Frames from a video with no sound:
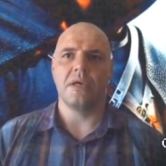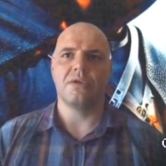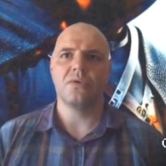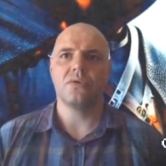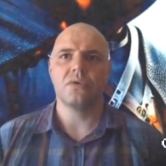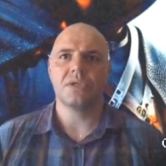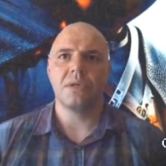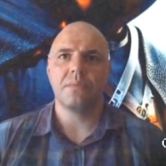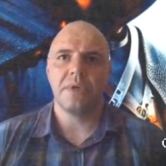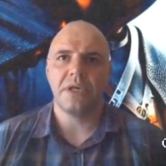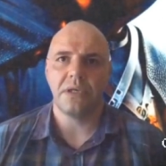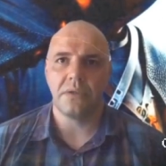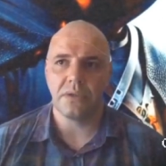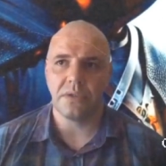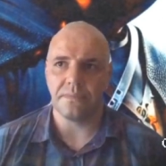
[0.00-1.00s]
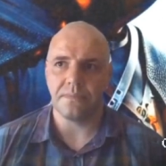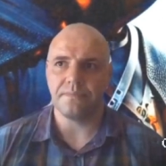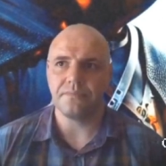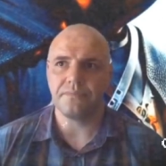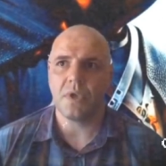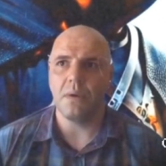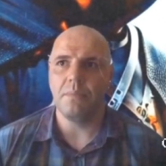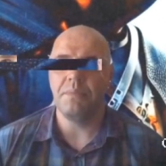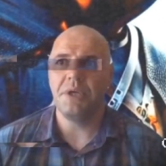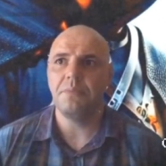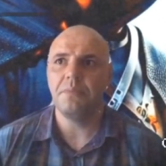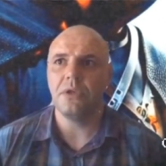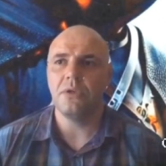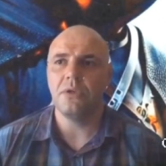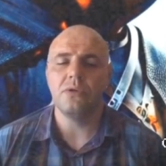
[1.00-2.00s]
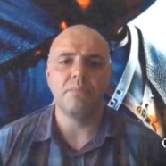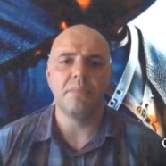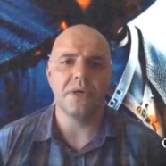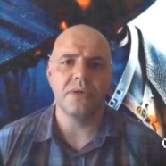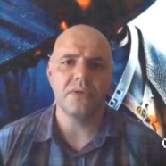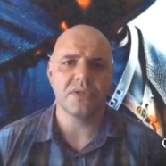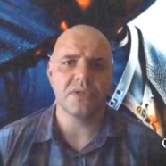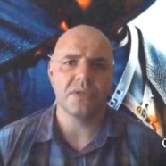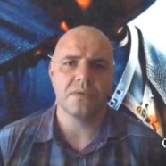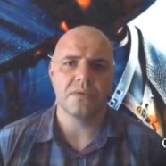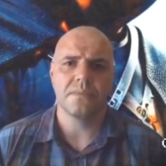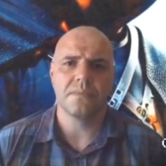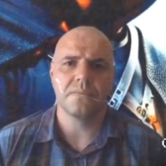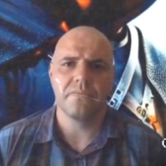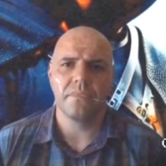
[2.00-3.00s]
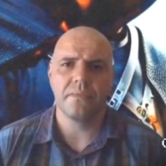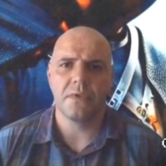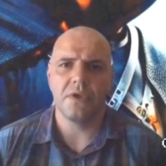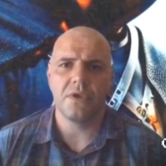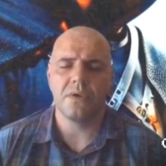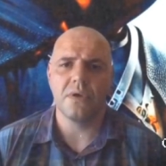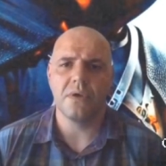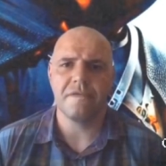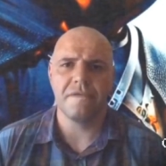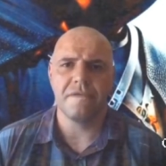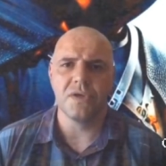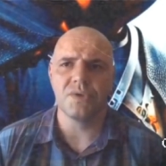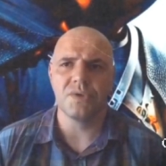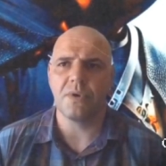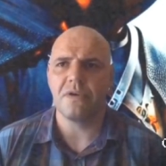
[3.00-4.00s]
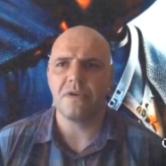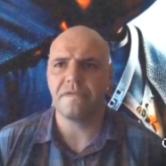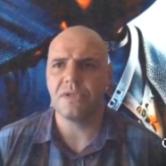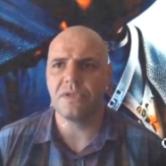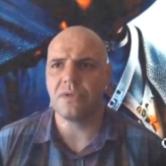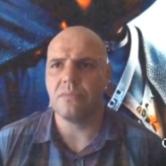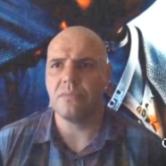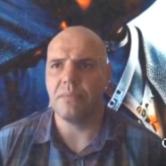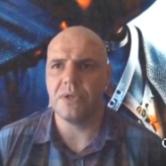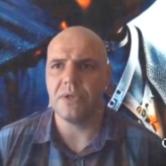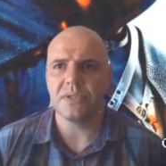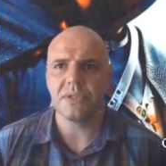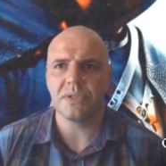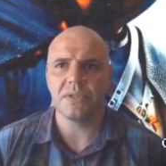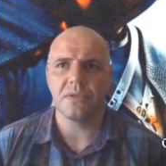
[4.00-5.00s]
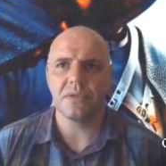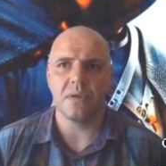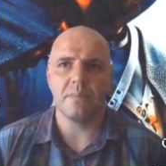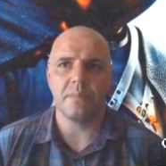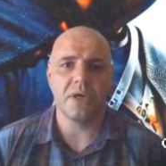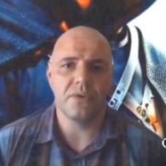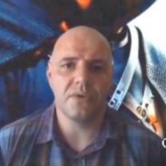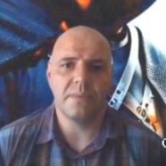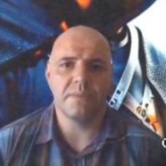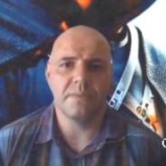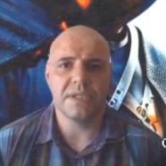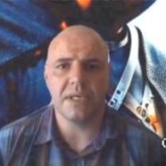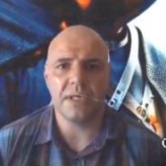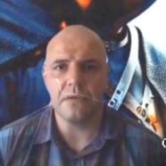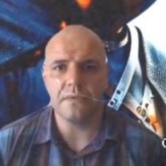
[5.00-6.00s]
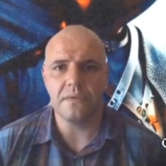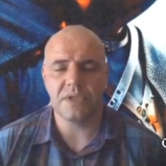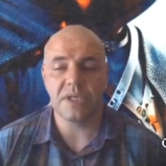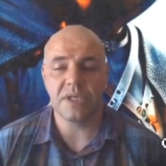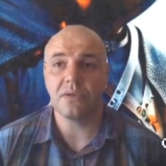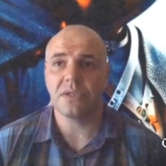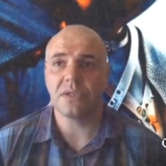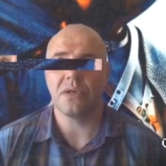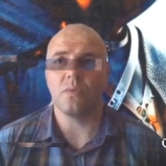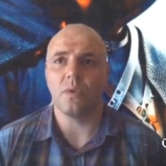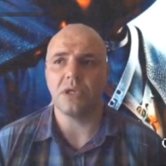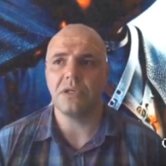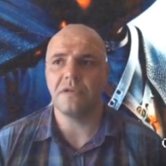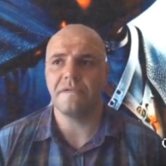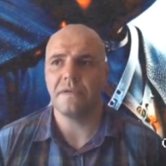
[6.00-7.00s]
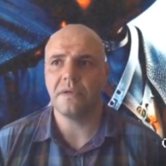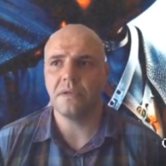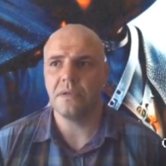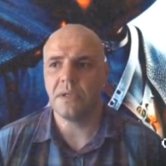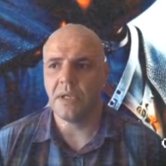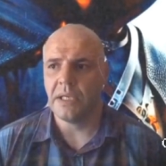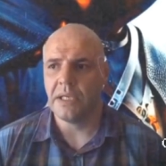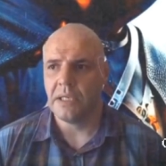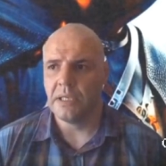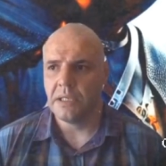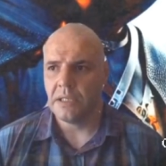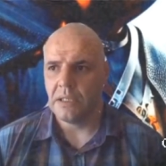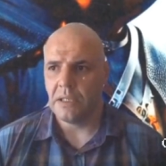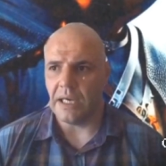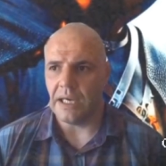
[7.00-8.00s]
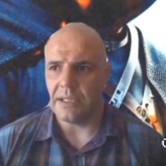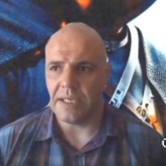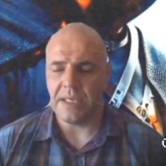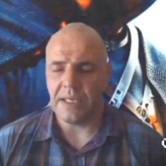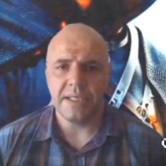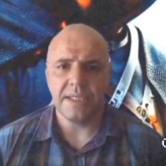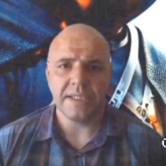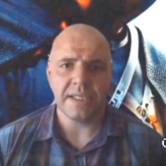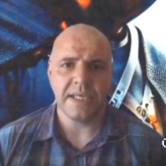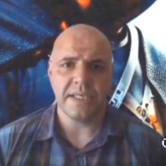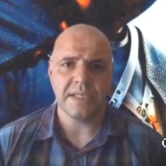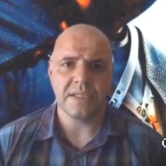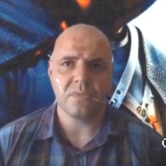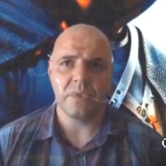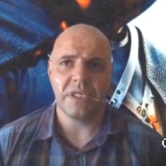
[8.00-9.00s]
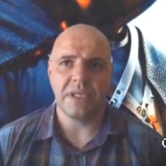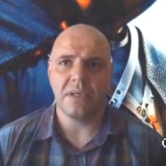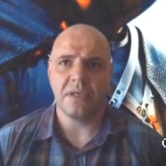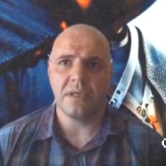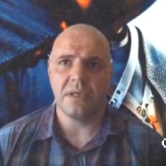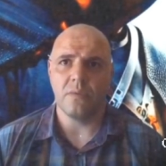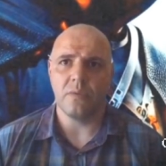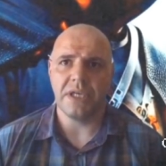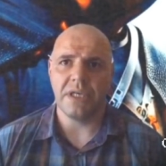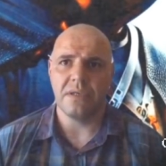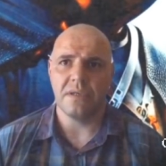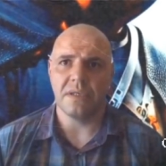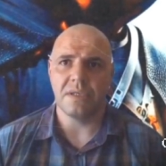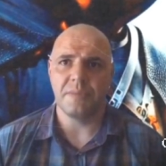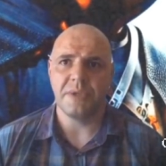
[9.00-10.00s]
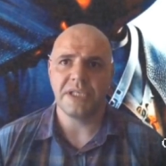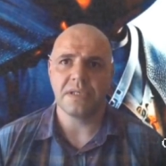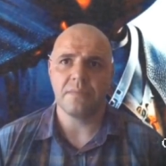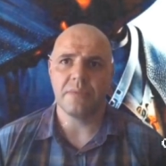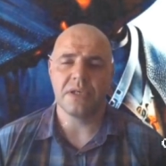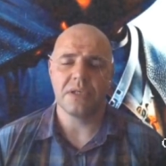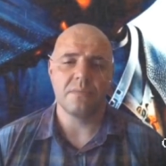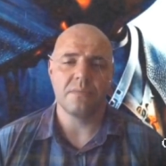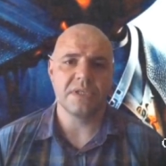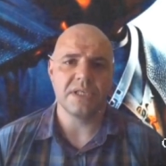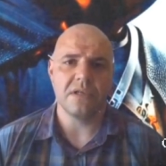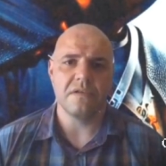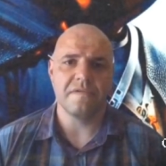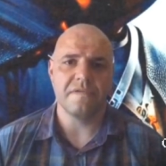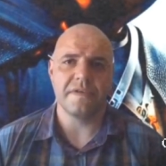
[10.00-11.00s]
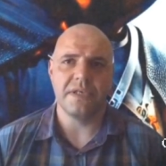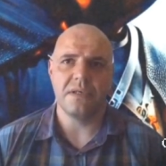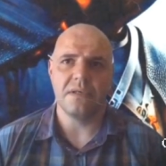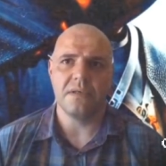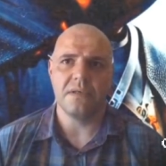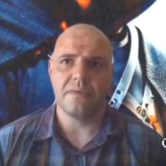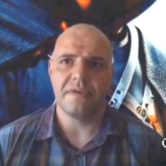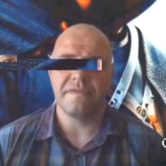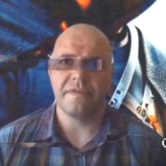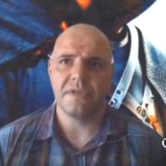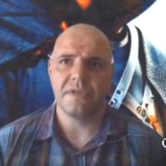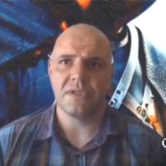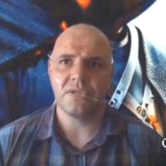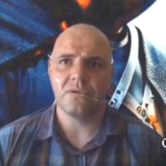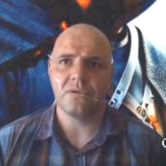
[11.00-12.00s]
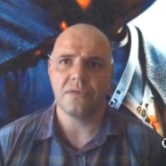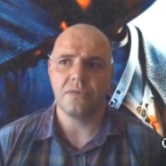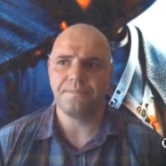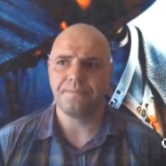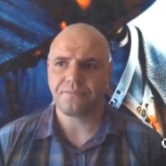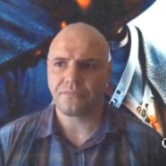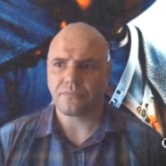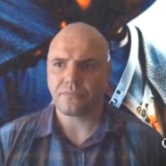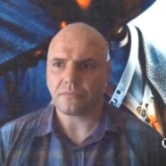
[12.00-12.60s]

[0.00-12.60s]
He talks about people who boast, you know, the false prophets who boast about themselves. They are so wonderful. And then he says, when he when he speaks about himself, he refers to